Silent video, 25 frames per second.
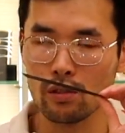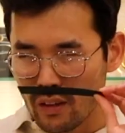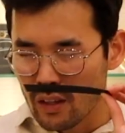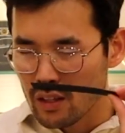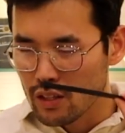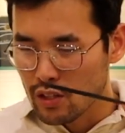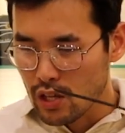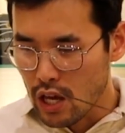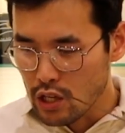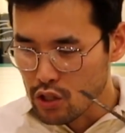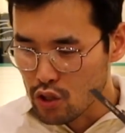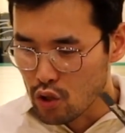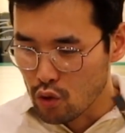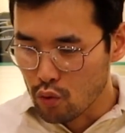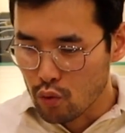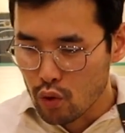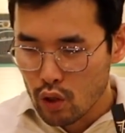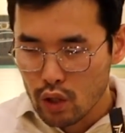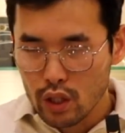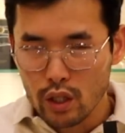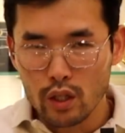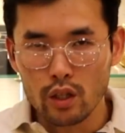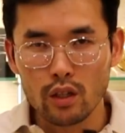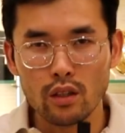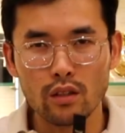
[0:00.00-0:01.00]
Such a
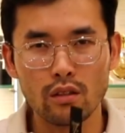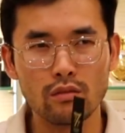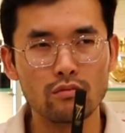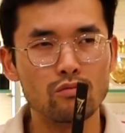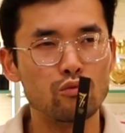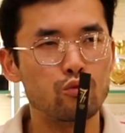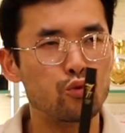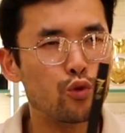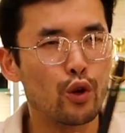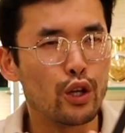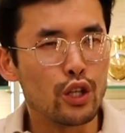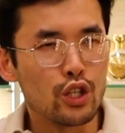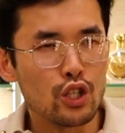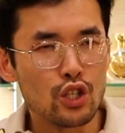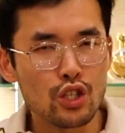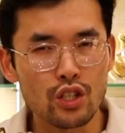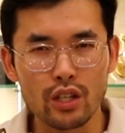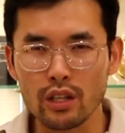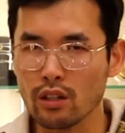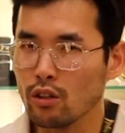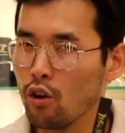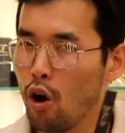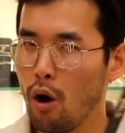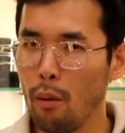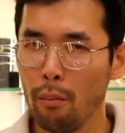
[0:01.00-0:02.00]
really rich
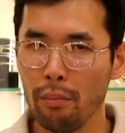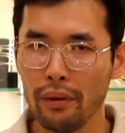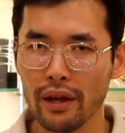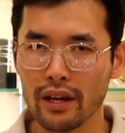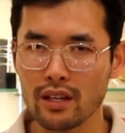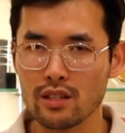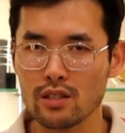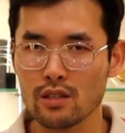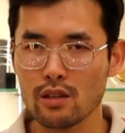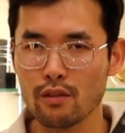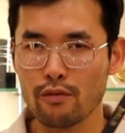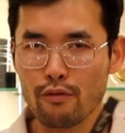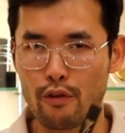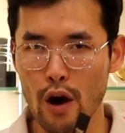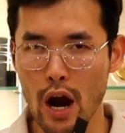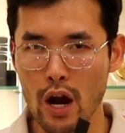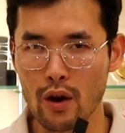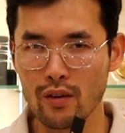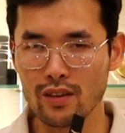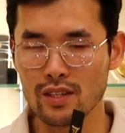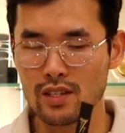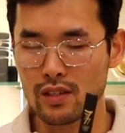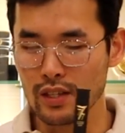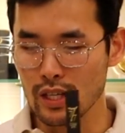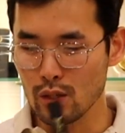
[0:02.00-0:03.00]
and complex
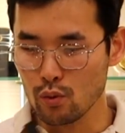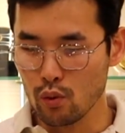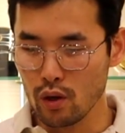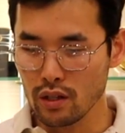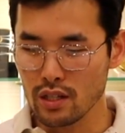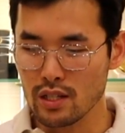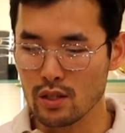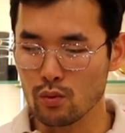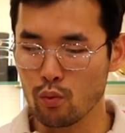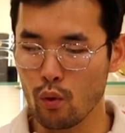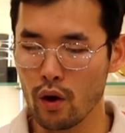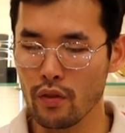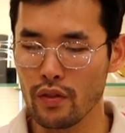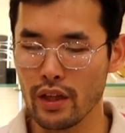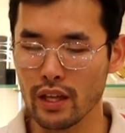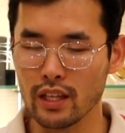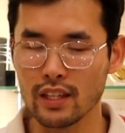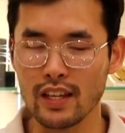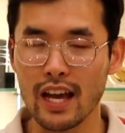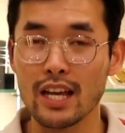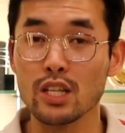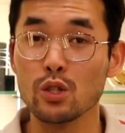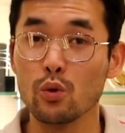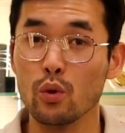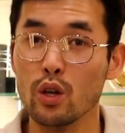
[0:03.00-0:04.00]
fragrance. This one is one that
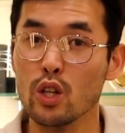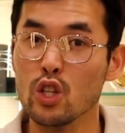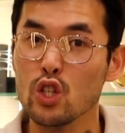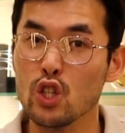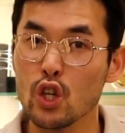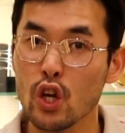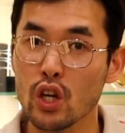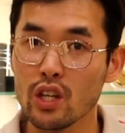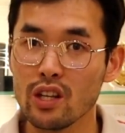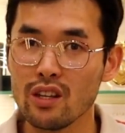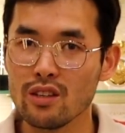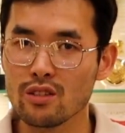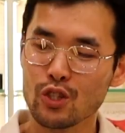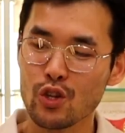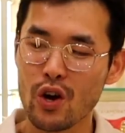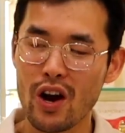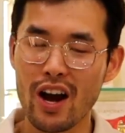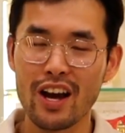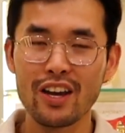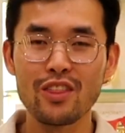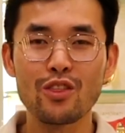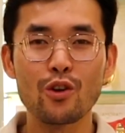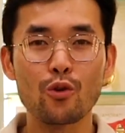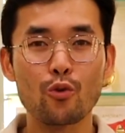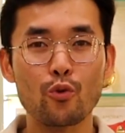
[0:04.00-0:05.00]
takes you on a journey. Try
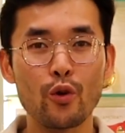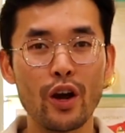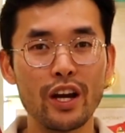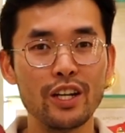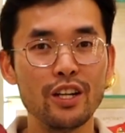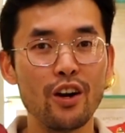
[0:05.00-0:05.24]
the Red